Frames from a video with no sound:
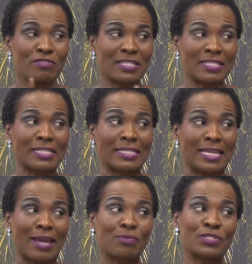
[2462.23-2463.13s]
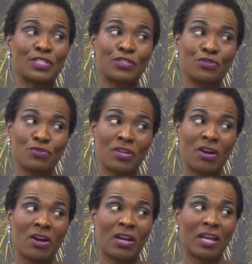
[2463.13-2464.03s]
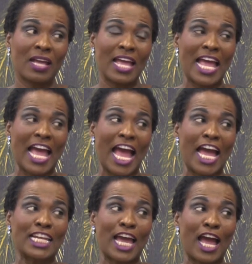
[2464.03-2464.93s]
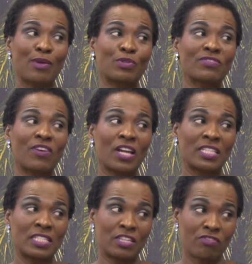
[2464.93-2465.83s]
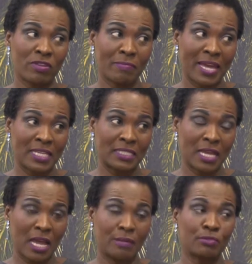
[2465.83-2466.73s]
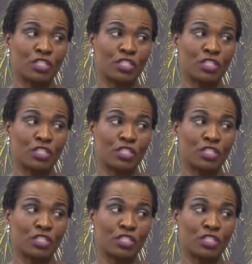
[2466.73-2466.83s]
Recently I was in New York. And I was volunteering my time